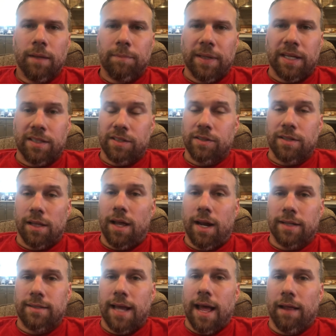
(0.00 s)
because there's a
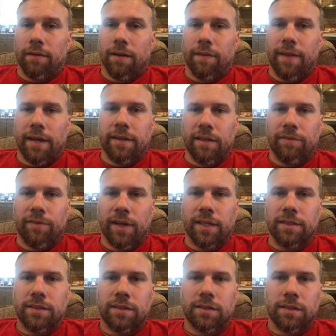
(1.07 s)
lot of talent on that
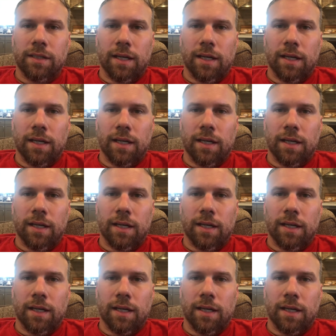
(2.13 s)
defense.